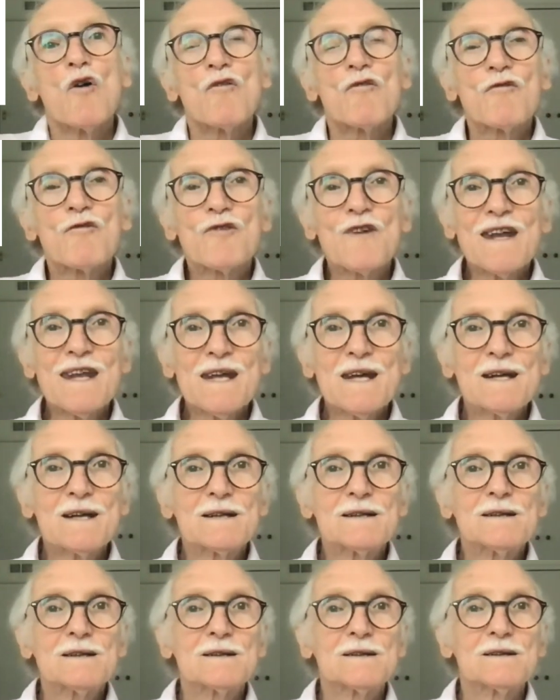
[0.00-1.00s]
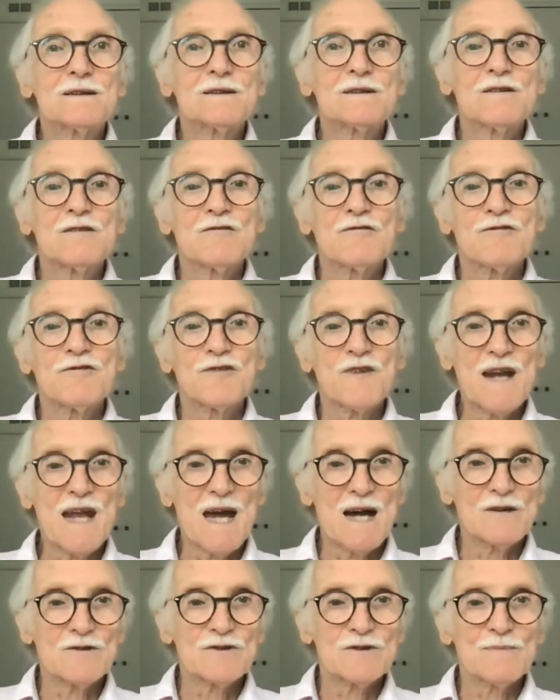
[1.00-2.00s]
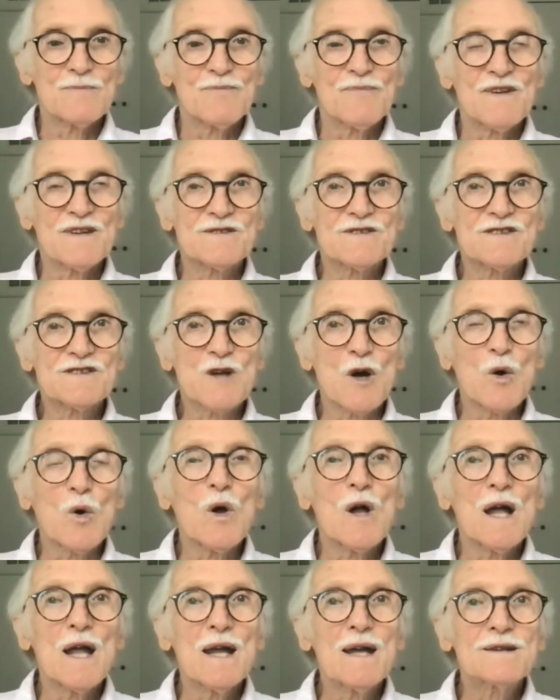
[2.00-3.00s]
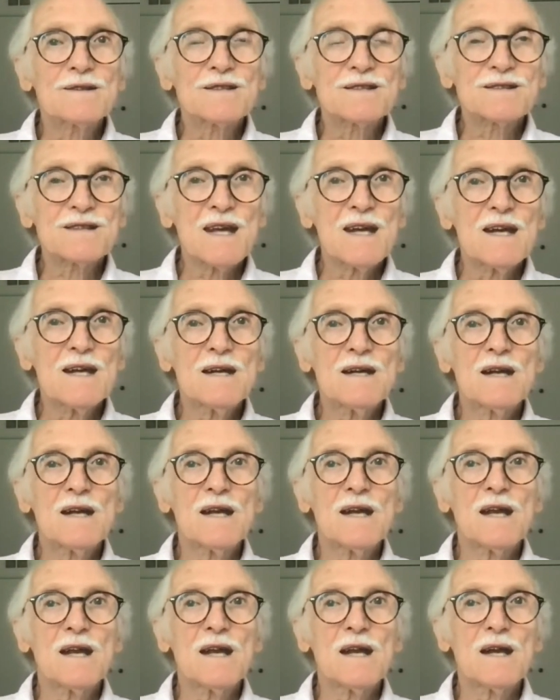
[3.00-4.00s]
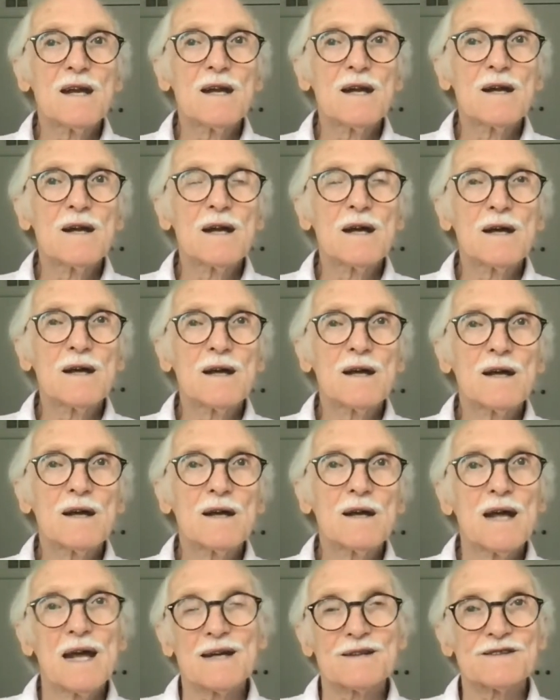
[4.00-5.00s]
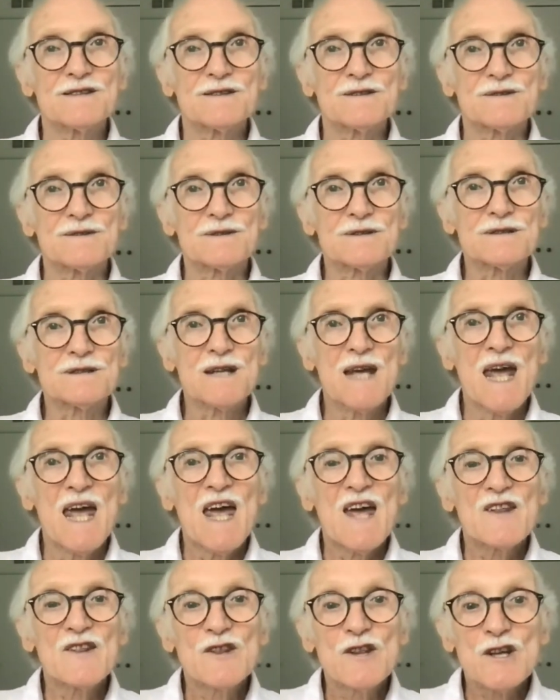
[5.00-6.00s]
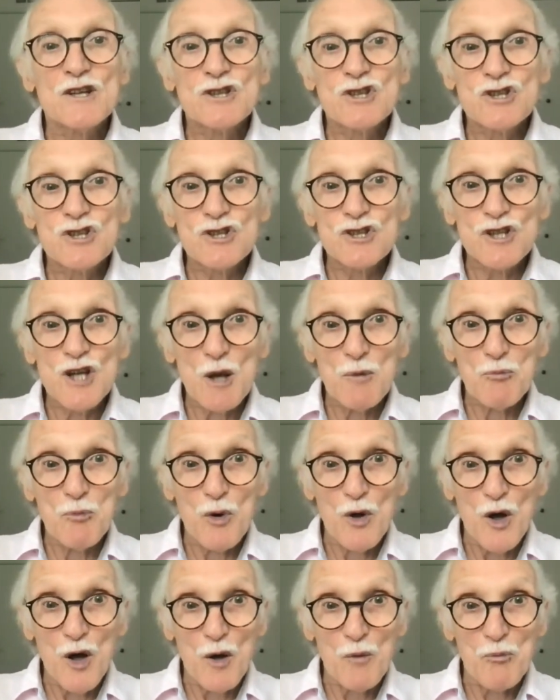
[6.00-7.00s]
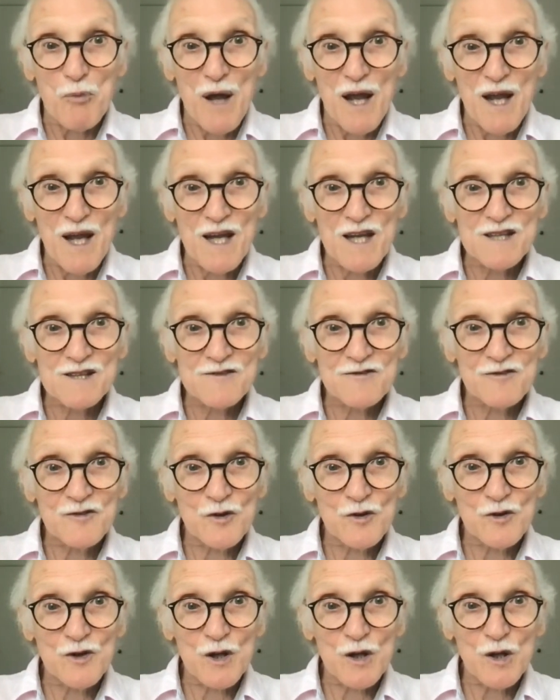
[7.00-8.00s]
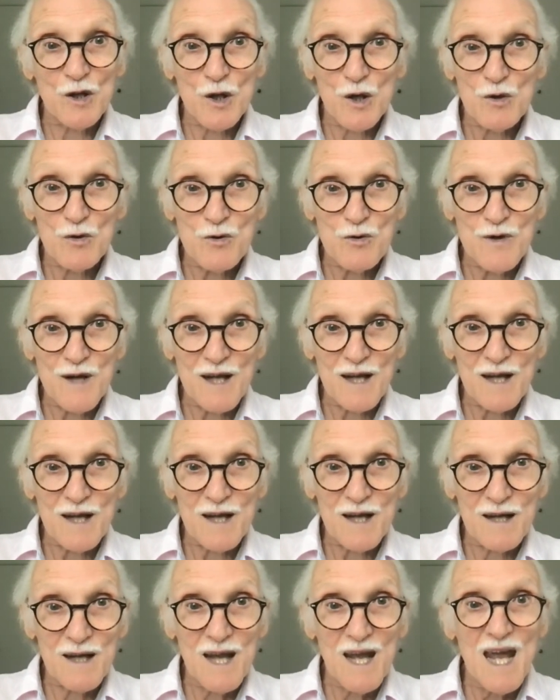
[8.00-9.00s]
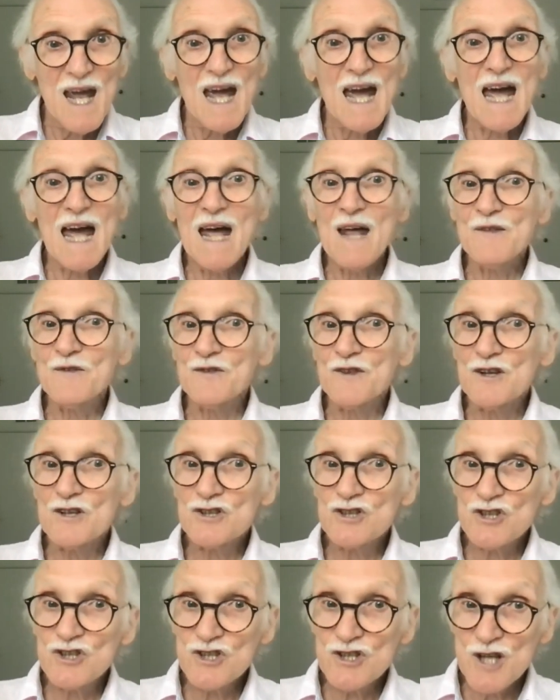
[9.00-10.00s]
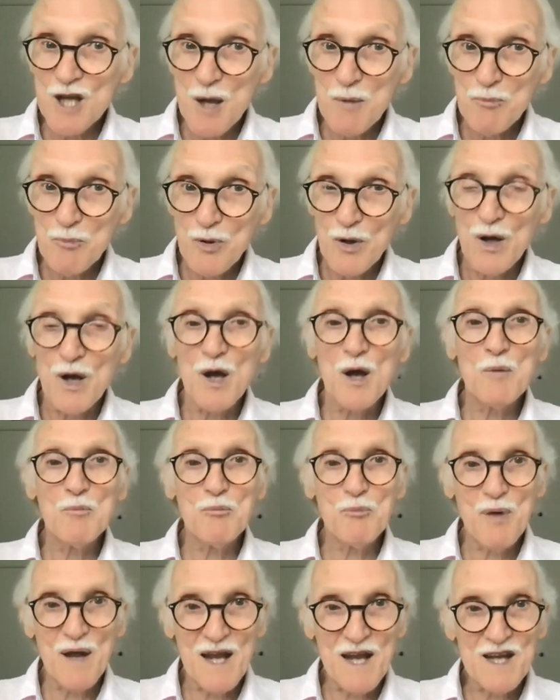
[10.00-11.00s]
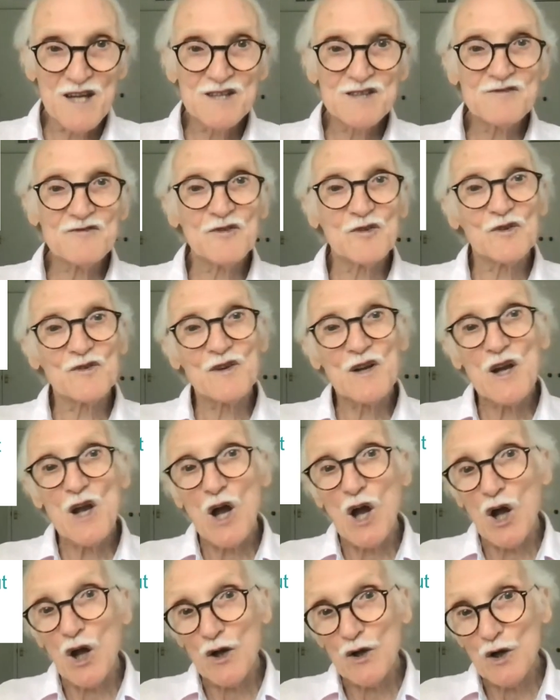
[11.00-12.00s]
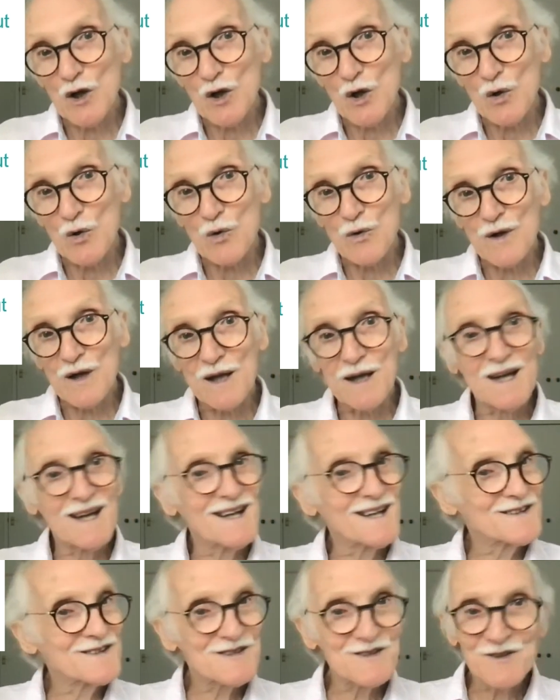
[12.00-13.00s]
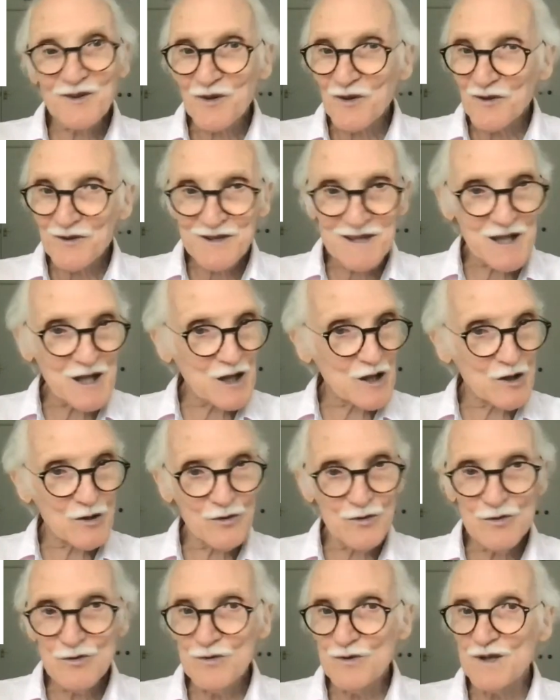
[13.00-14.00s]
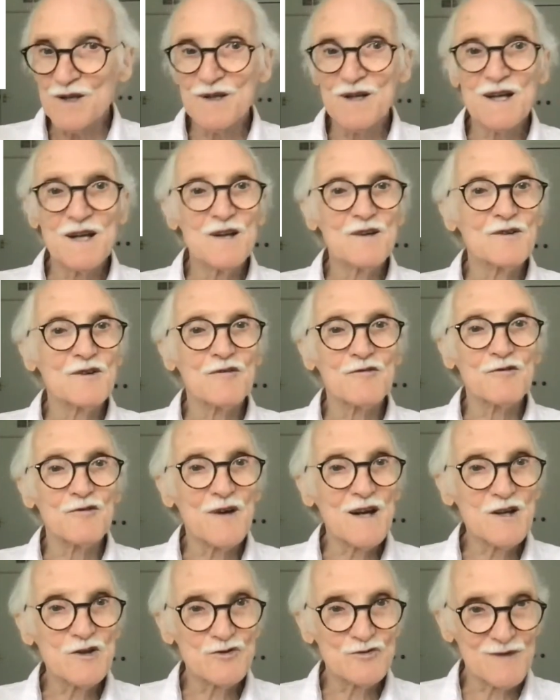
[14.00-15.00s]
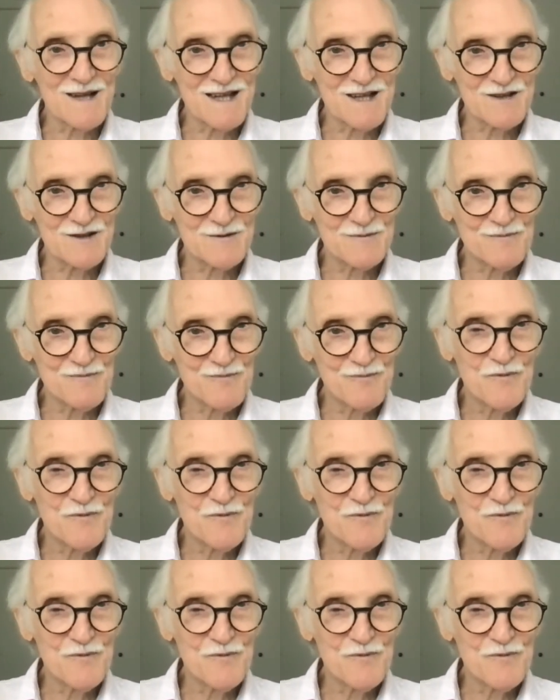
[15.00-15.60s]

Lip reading: Free in, free out. So it's saying in essence, the shipper pays for the loading and the shipper pays for the unloading. It's not included in the freight rate.